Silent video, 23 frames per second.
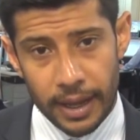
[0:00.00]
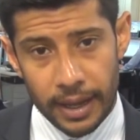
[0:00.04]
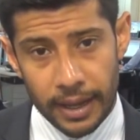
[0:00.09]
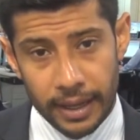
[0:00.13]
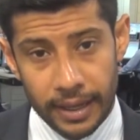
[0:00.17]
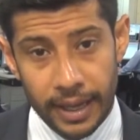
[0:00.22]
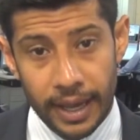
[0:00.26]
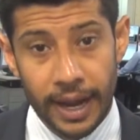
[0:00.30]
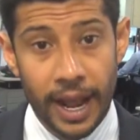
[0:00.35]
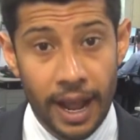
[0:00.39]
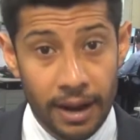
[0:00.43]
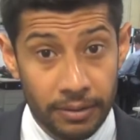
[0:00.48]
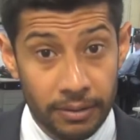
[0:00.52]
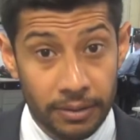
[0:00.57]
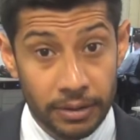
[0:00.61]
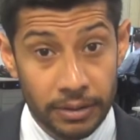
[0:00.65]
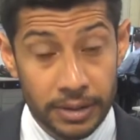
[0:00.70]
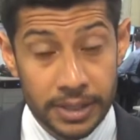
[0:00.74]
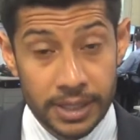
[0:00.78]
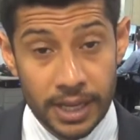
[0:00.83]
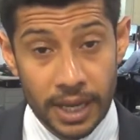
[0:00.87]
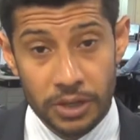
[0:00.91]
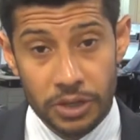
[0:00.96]
get out of a
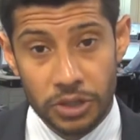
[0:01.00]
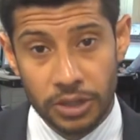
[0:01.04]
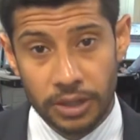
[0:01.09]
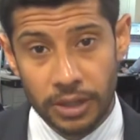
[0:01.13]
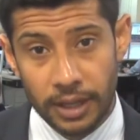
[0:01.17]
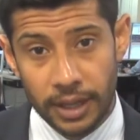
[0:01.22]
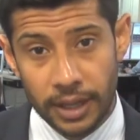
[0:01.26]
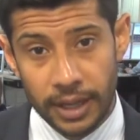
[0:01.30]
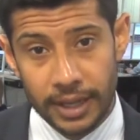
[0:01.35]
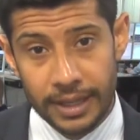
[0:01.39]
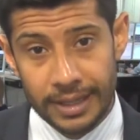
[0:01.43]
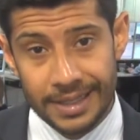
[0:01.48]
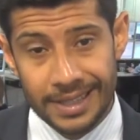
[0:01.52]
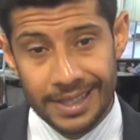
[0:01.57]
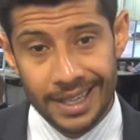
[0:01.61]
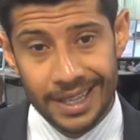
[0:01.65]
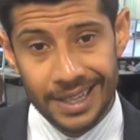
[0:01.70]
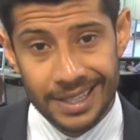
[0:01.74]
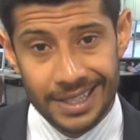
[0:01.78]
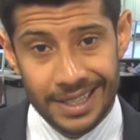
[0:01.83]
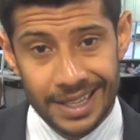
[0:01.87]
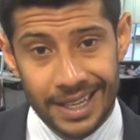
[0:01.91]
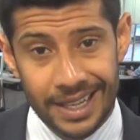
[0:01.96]
recession. It's
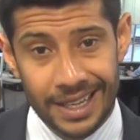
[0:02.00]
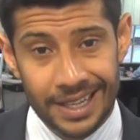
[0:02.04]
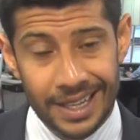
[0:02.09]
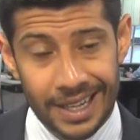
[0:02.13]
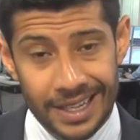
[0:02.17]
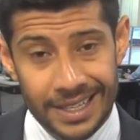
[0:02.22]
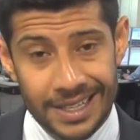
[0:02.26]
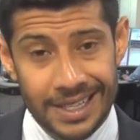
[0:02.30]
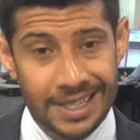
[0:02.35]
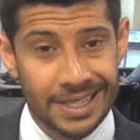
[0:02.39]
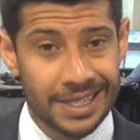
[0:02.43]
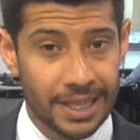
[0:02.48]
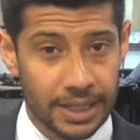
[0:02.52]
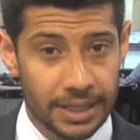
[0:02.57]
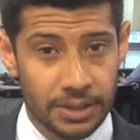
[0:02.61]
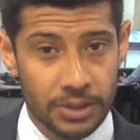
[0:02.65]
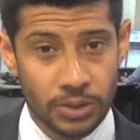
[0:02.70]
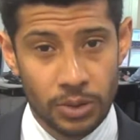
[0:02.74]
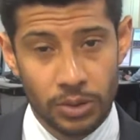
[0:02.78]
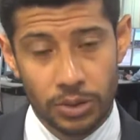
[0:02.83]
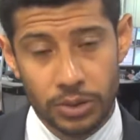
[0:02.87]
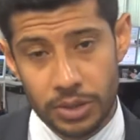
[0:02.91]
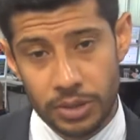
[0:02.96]
a
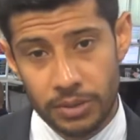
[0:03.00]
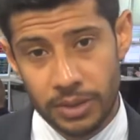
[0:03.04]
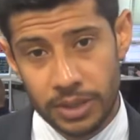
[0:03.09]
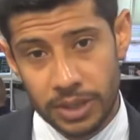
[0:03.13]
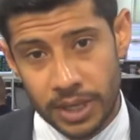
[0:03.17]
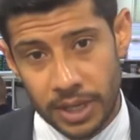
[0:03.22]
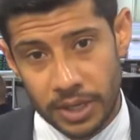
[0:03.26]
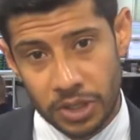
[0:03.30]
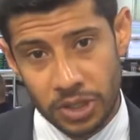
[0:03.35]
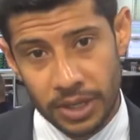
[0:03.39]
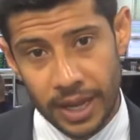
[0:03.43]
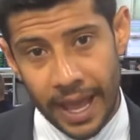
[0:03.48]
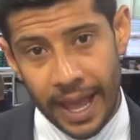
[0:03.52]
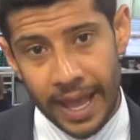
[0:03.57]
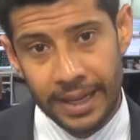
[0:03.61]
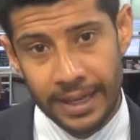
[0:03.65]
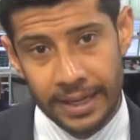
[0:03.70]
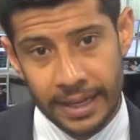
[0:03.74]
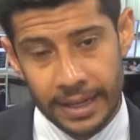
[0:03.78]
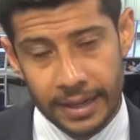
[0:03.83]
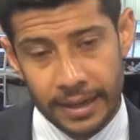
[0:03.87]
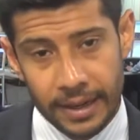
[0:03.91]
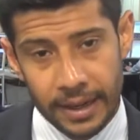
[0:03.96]
6-quarter recession
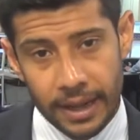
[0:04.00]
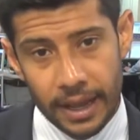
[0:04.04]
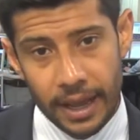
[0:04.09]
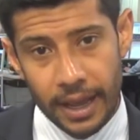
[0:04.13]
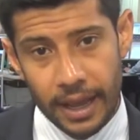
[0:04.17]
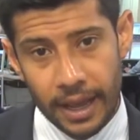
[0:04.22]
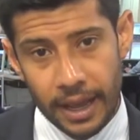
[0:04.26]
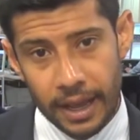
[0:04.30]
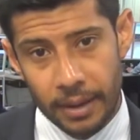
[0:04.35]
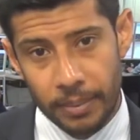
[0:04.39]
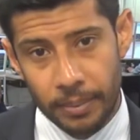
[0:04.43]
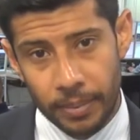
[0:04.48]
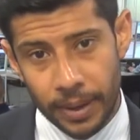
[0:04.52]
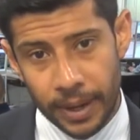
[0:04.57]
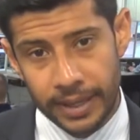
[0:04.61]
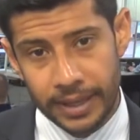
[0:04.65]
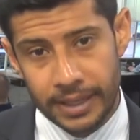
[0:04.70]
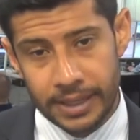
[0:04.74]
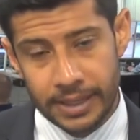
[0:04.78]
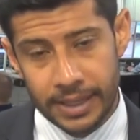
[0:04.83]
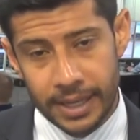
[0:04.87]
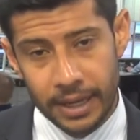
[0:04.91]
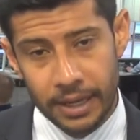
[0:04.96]
ended by
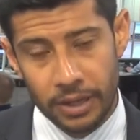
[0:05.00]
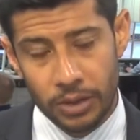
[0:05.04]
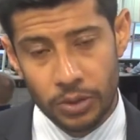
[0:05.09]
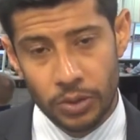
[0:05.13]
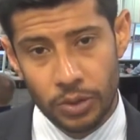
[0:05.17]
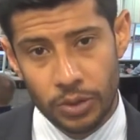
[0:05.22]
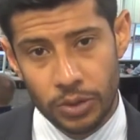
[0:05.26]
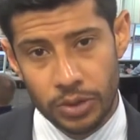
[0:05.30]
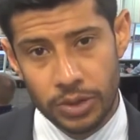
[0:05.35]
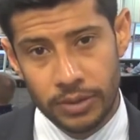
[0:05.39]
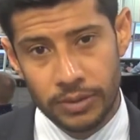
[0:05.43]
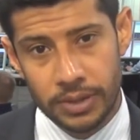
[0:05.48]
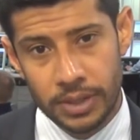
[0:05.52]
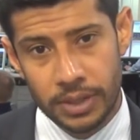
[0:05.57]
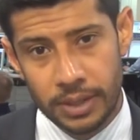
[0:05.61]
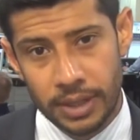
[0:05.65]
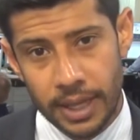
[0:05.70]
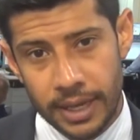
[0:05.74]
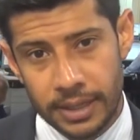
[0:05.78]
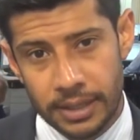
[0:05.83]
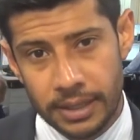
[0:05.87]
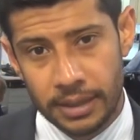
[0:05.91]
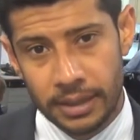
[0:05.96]
the second quarter of
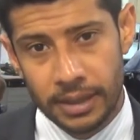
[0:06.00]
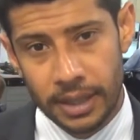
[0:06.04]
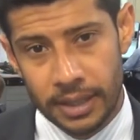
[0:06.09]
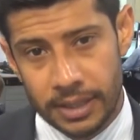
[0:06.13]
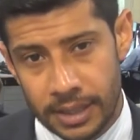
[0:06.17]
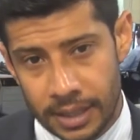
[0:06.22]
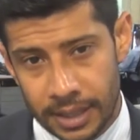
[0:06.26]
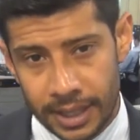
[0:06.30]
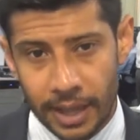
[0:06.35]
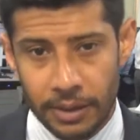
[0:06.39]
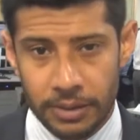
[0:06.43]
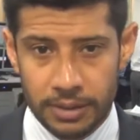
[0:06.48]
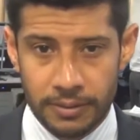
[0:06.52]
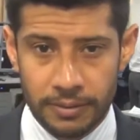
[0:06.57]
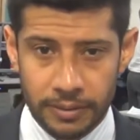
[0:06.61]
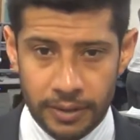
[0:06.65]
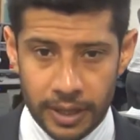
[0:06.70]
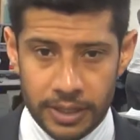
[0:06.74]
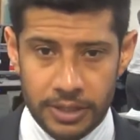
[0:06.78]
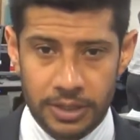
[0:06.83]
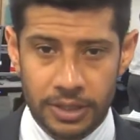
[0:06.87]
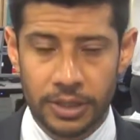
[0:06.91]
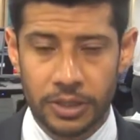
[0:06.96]
2013. That was the
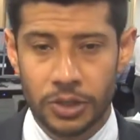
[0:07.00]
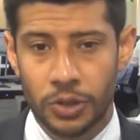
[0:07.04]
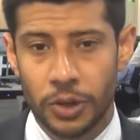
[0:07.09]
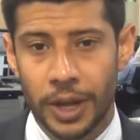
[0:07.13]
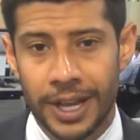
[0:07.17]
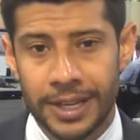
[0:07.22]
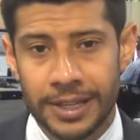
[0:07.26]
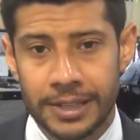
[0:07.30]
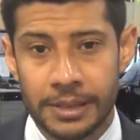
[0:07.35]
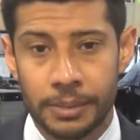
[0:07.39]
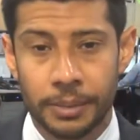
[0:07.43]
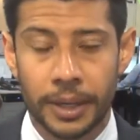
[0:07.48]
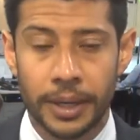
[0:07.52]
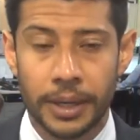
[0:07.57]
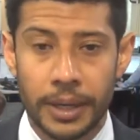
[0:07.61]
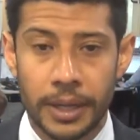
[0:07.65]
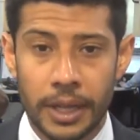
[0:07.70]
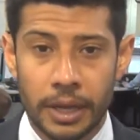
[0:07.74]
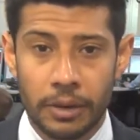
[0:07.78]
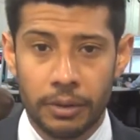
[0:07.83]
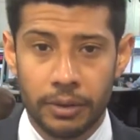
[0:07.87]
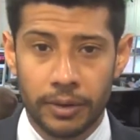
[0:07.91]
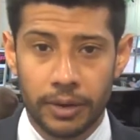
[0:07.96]
first initial estimate.
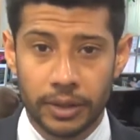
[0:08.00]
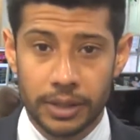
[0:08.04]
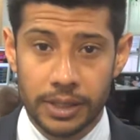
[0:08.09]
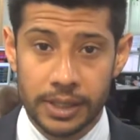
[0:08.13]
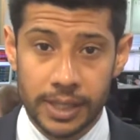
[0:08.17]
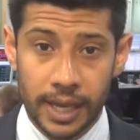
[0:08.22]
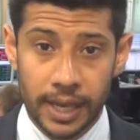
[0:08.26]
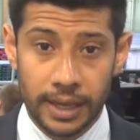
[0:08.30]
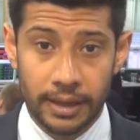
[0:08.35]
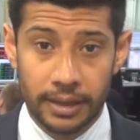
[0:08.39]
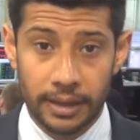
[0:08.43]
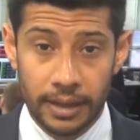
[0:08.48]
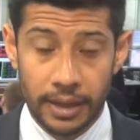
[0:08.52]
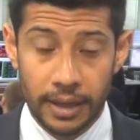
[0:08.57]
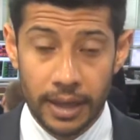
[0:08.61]
We got the second